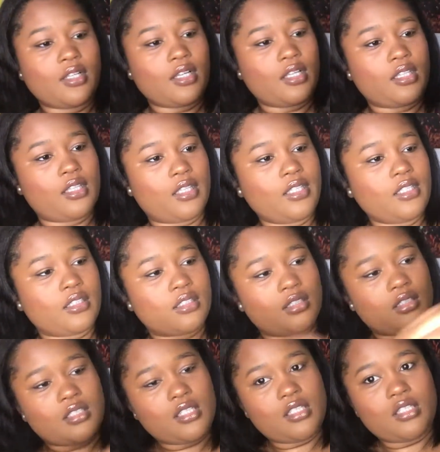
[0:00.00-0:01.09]
I like it.
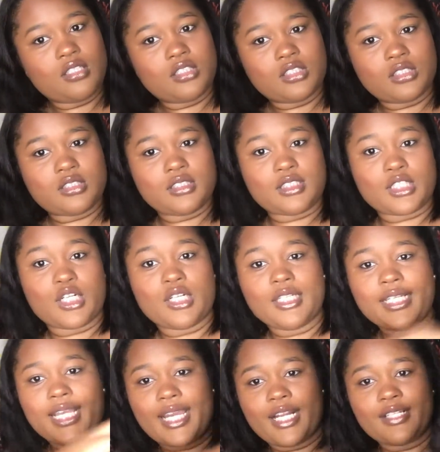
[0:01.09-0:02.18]
It's
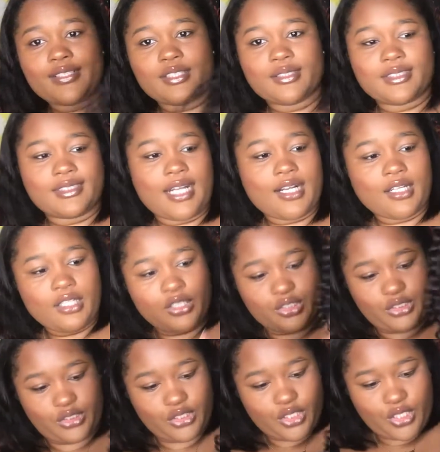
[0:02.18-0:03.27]
curly hair, so it's not gonna
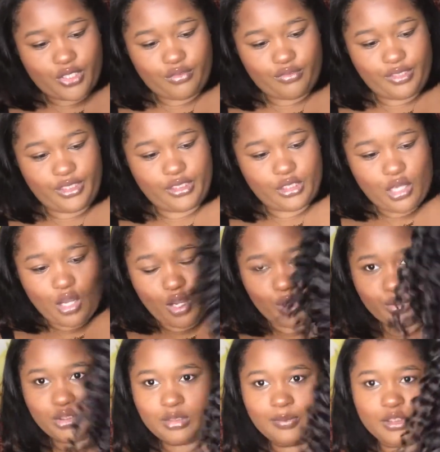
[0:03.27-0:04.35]
look really
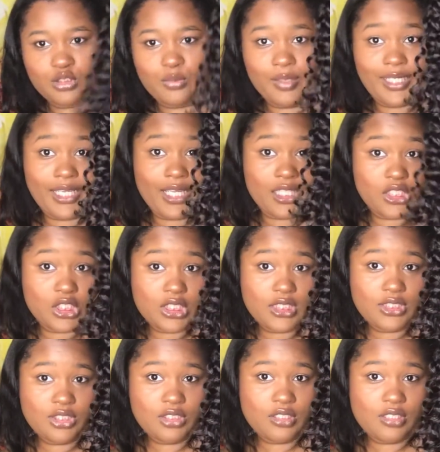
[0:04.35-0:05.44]
long to be 20
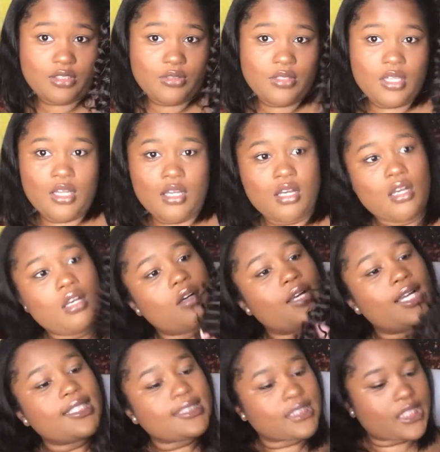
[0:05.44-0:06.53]
inches, you know. Oh,
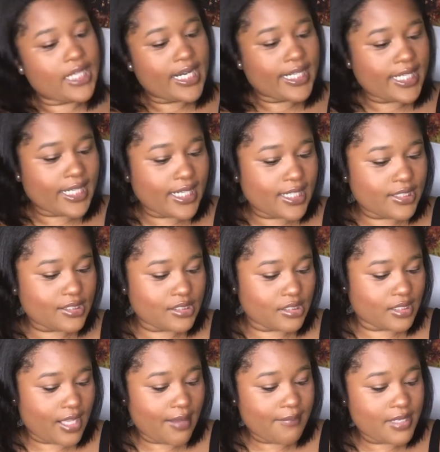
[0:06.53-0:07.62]
it has gray hair, so
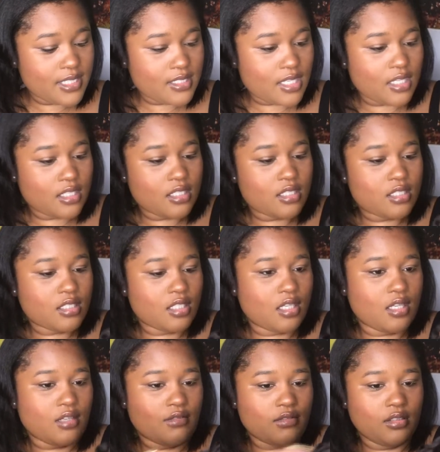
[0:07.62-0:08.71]
that means that it's
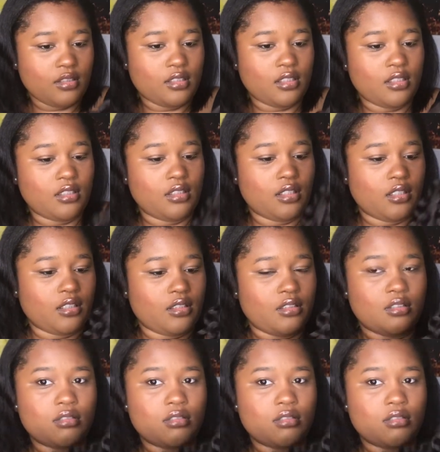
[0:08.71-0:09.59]
like really like,